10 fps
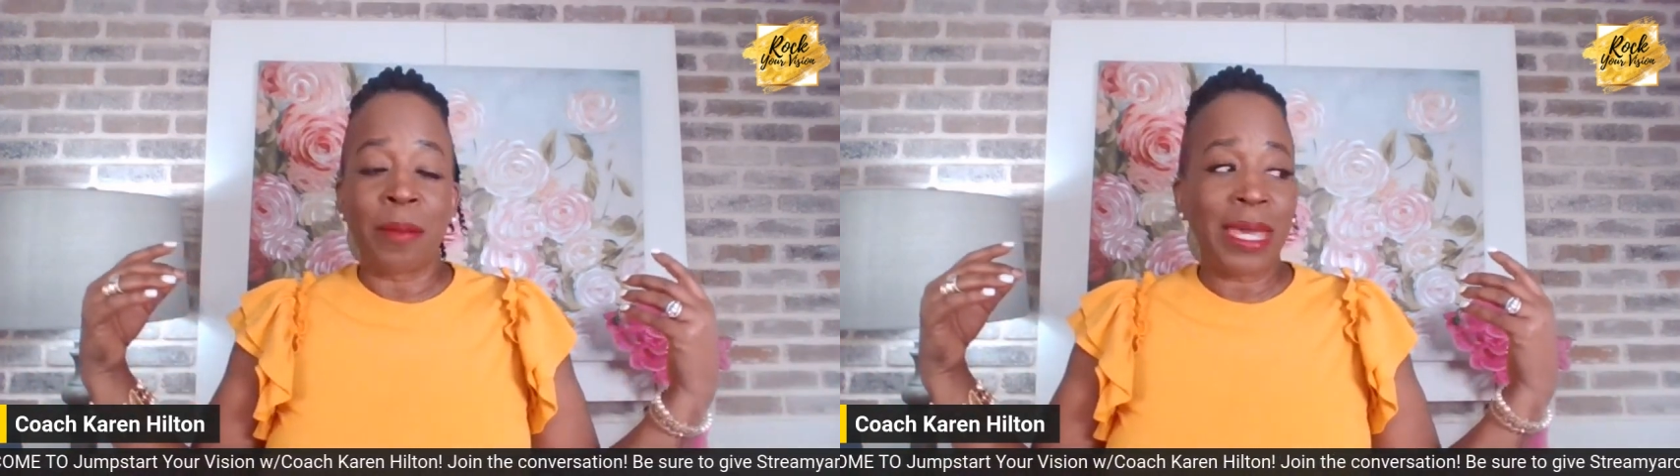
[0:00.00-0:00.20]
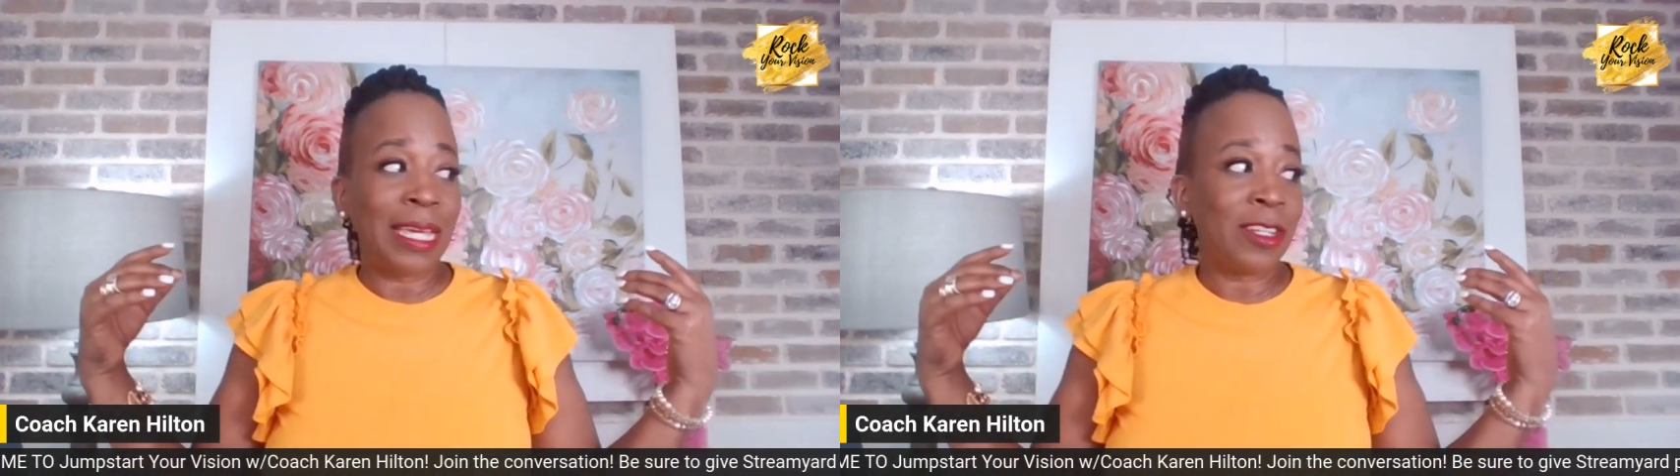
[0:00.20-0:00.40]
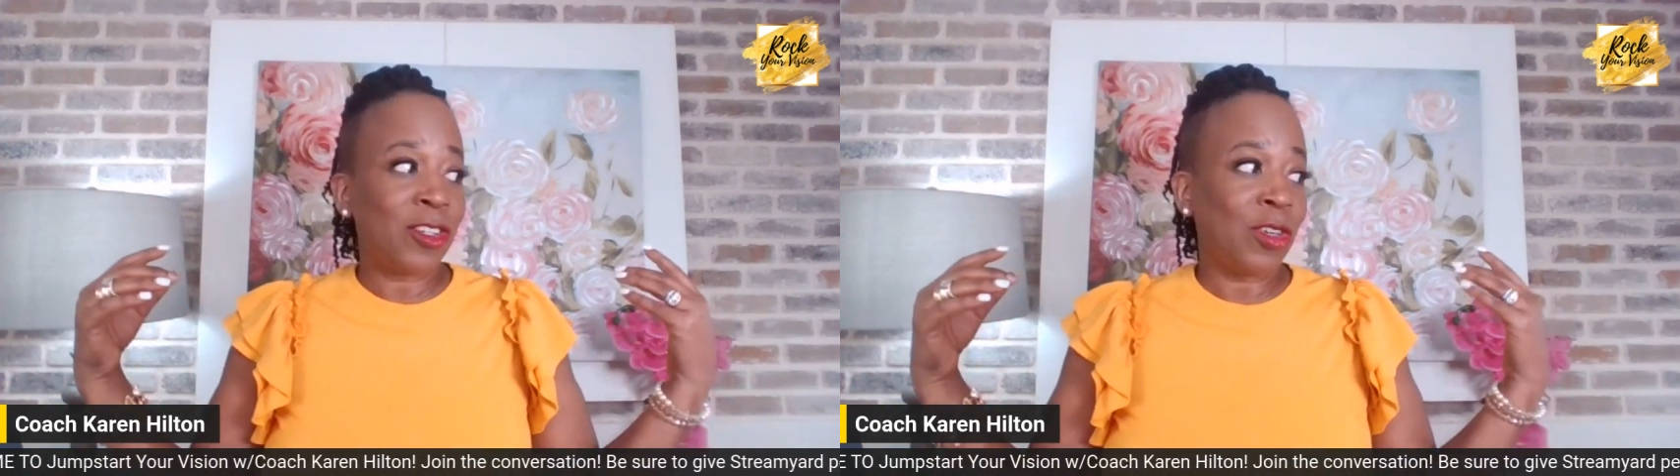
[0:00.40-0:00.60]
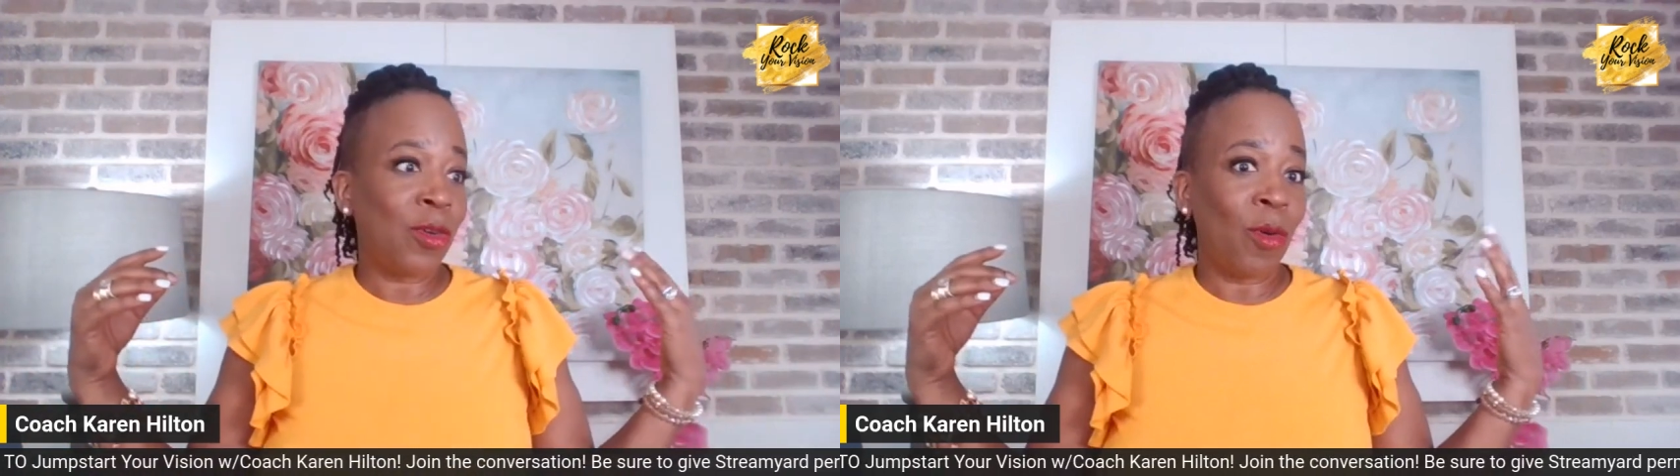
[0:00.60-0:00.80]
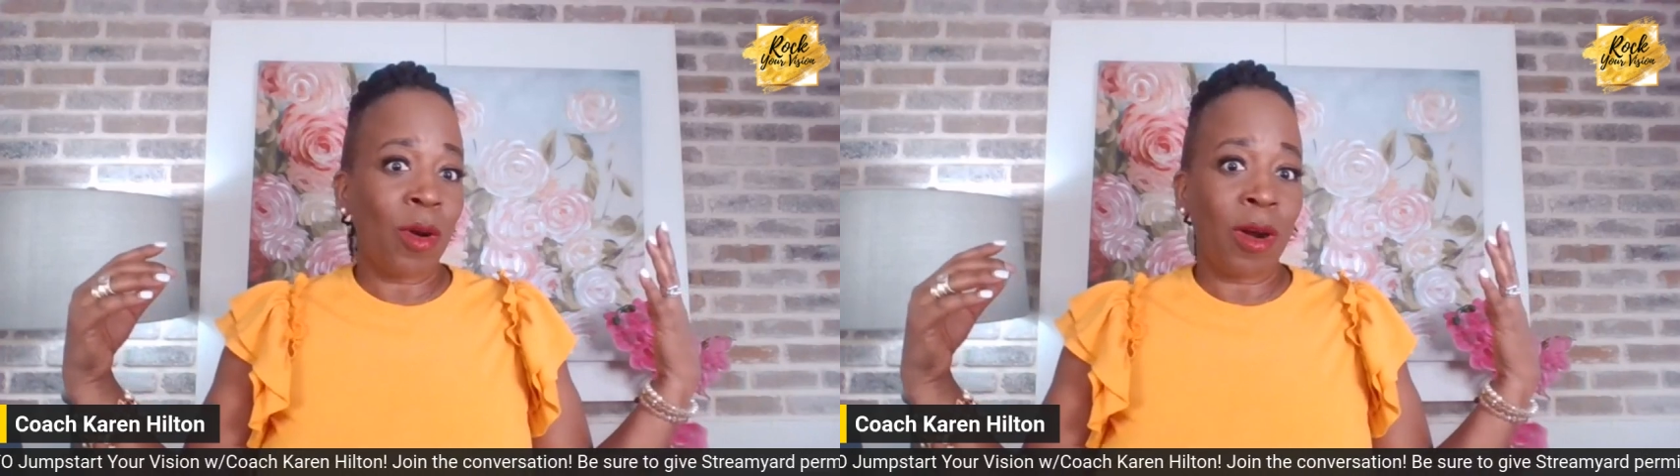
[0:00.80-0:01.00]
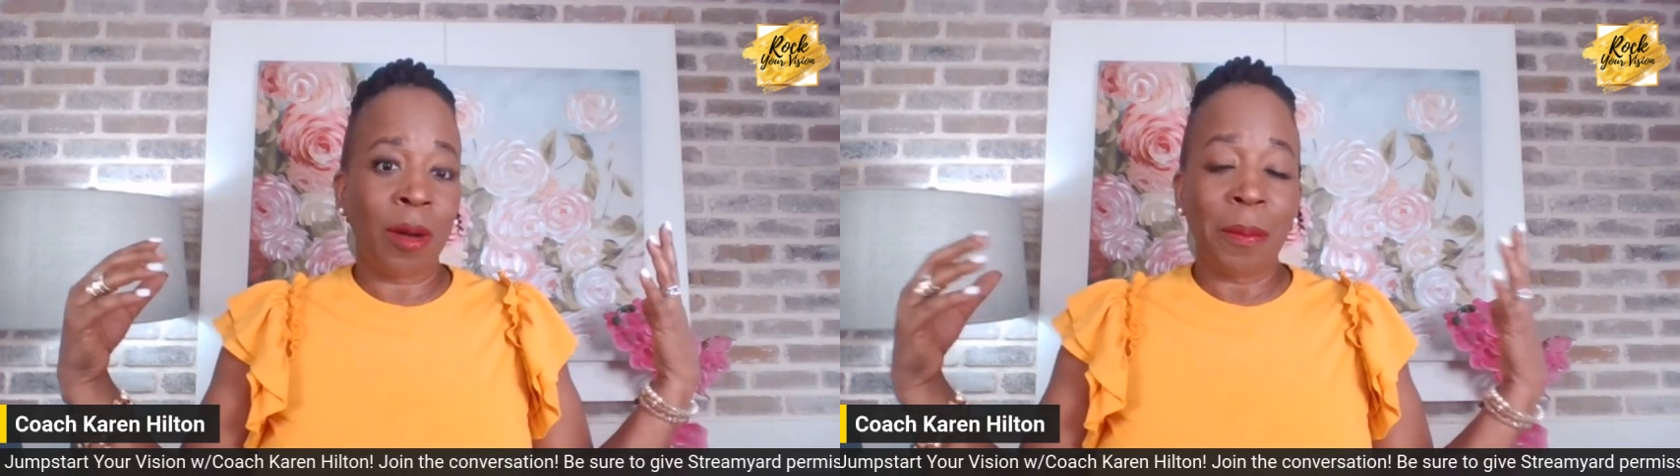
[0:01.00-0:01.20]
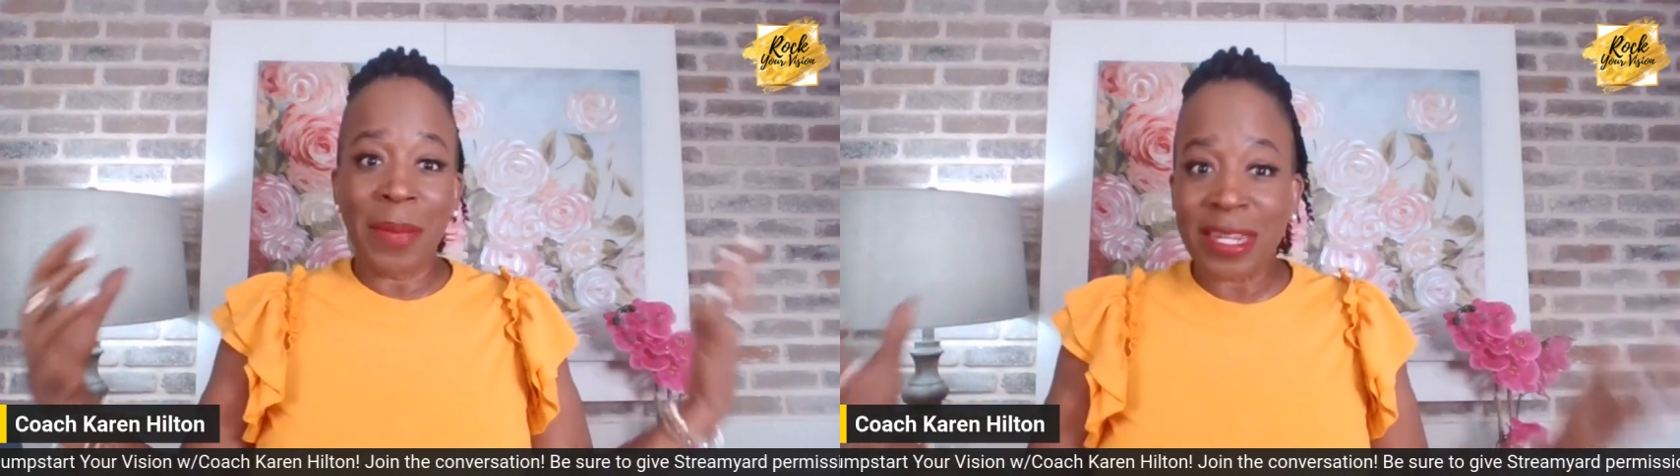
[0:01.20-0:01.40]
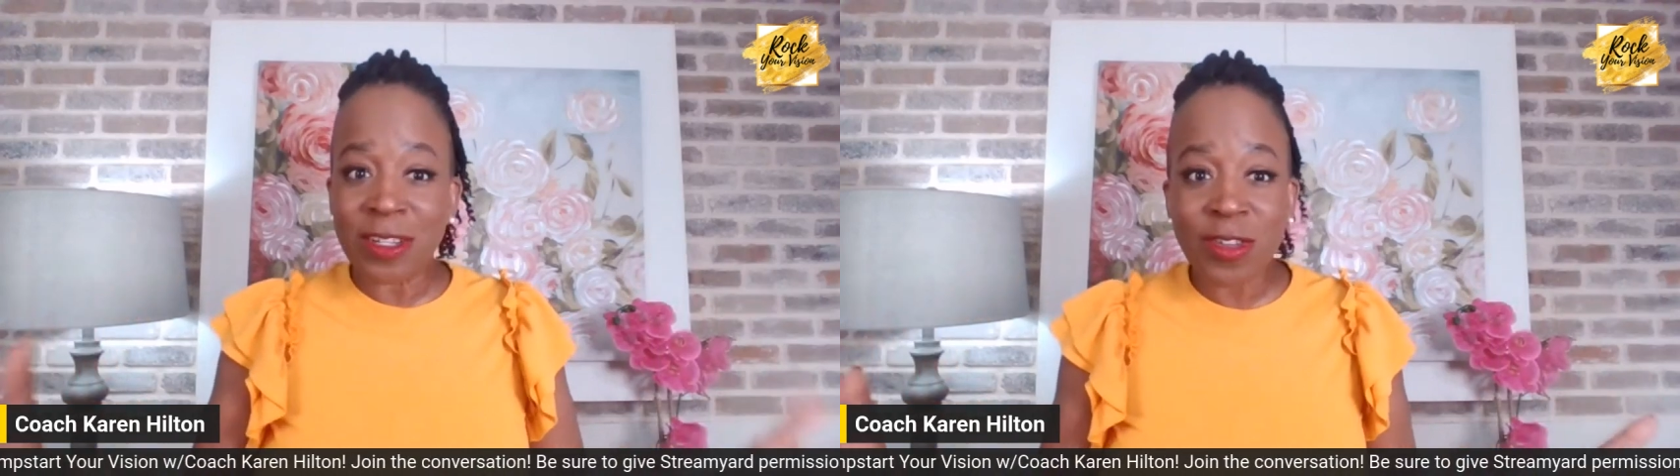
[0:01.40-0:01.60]
into your
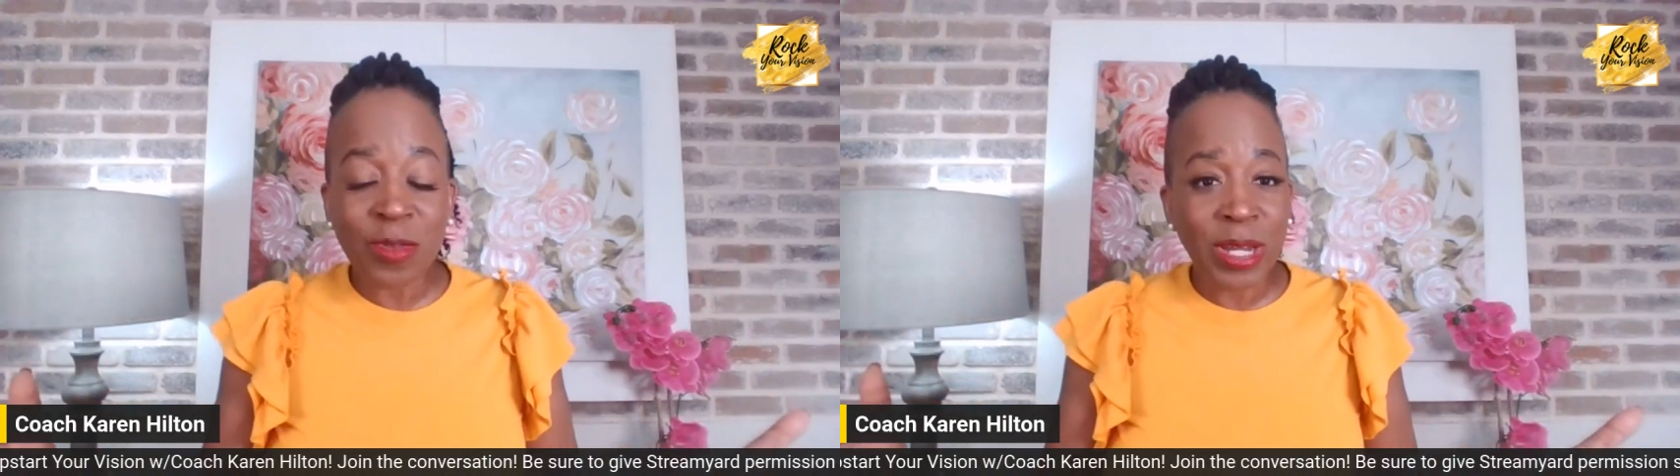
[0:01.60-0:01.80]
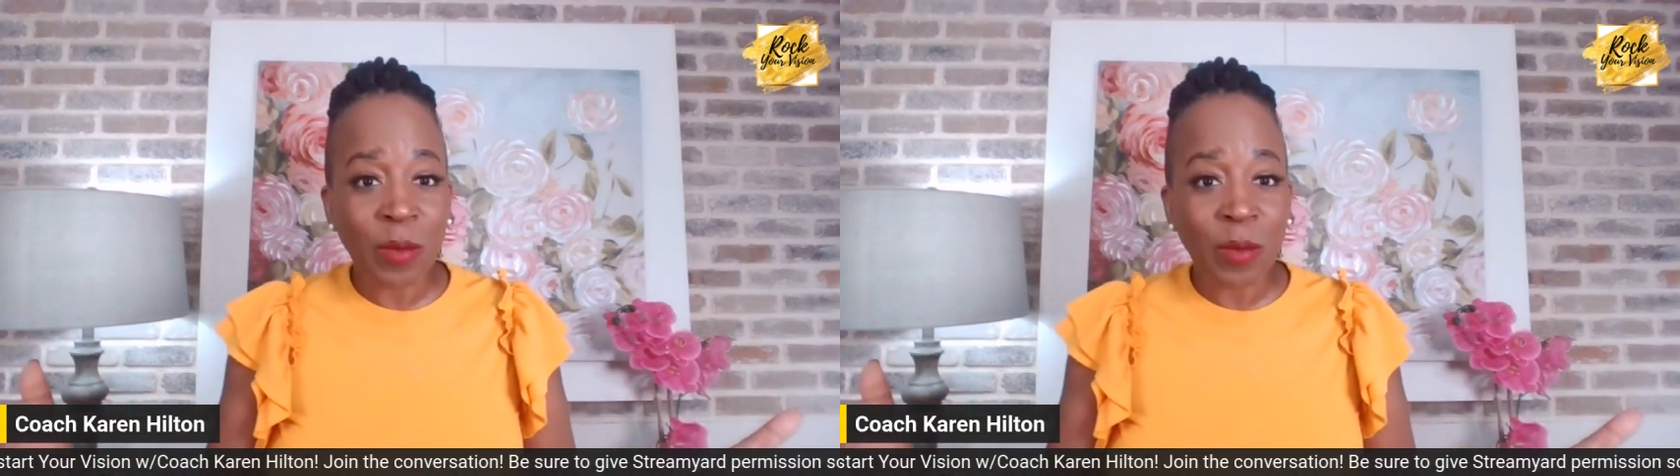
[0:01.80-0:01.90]
ministry,